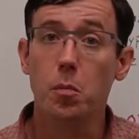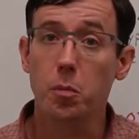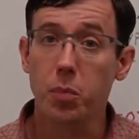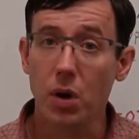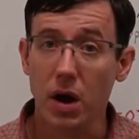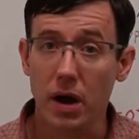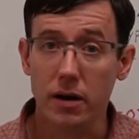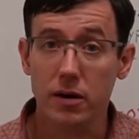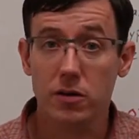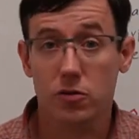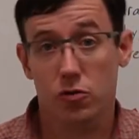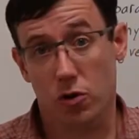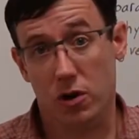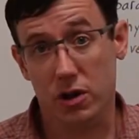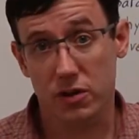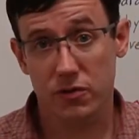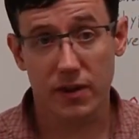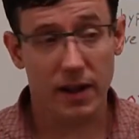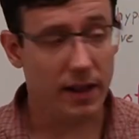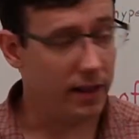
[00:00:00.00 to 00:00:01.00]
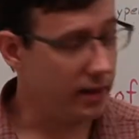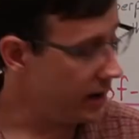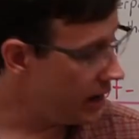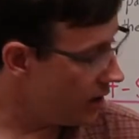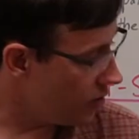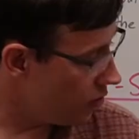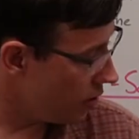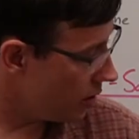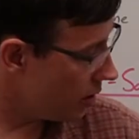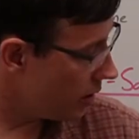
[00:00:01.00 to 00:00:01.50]
But
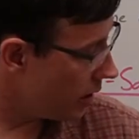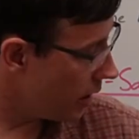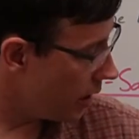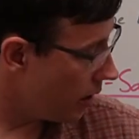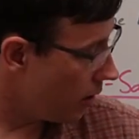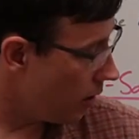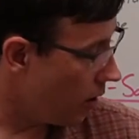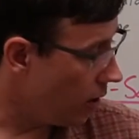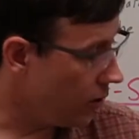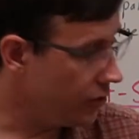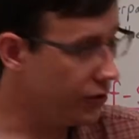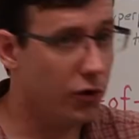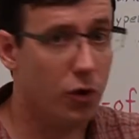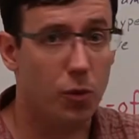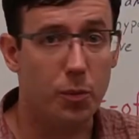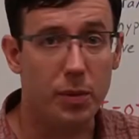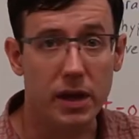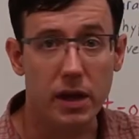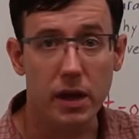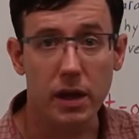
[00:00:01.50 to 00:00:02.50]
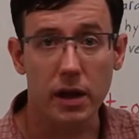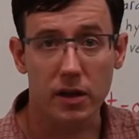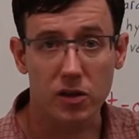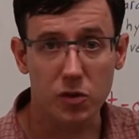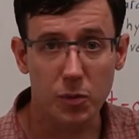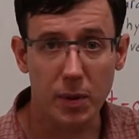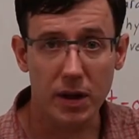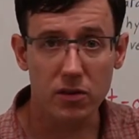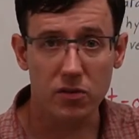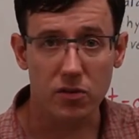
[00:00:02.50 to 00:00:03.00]
cross-validation can also be
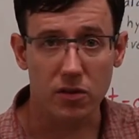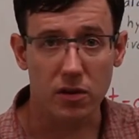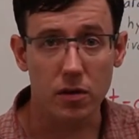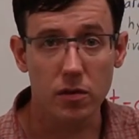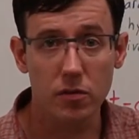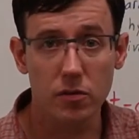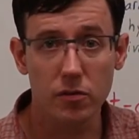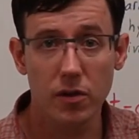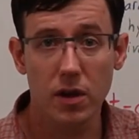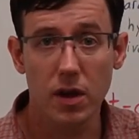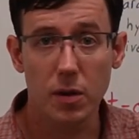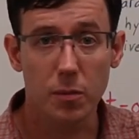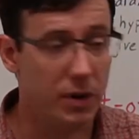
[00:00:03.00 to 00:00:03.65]
expensive